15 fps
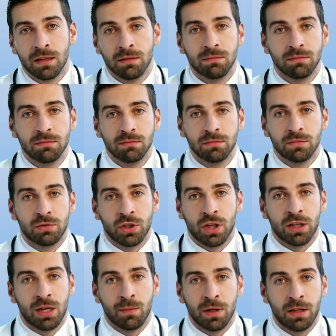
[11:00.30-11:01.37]
fire
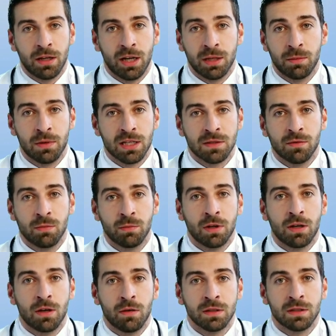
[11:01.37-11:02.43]
extinguishers for
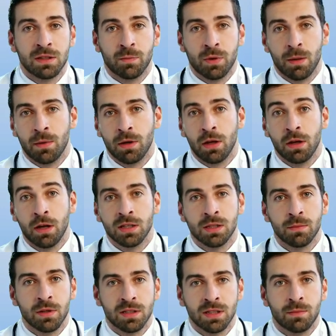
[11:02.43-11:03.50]
inflammation.
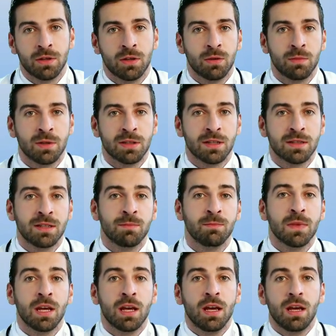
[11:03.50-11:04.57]
They don't just
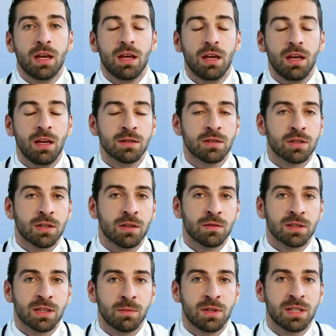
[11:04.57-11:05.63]
reduce pain,
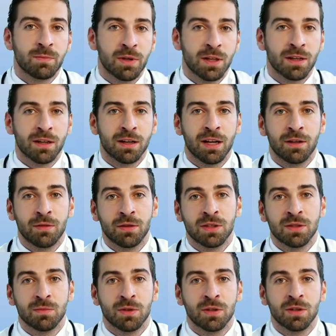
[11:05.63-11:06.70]
they protect
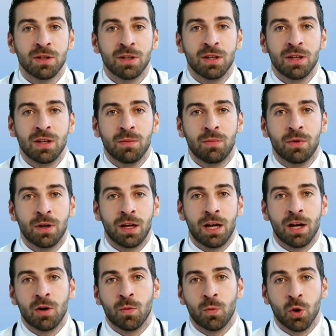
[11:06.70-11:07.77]
tissues from further
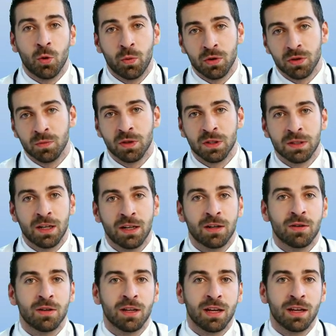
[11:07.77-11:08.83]
damage,
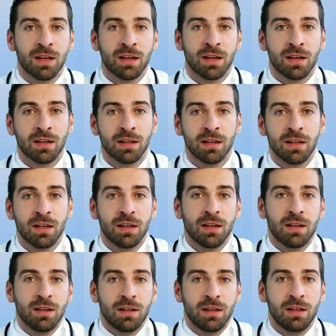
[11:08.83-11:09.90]
allowing your legs to
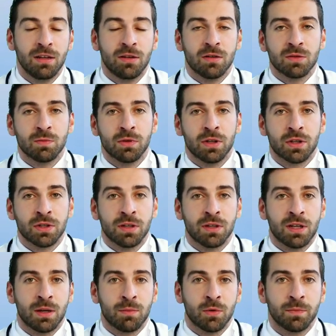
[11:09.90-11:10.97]
heal and regain
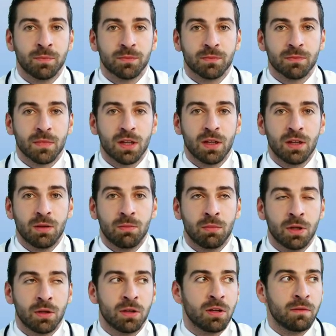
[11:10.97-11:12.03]
strength faster.
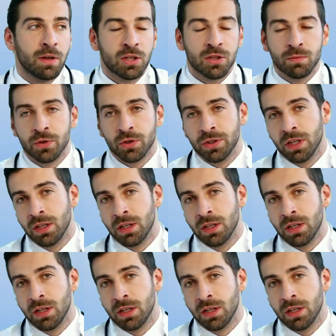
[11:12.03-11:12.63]
What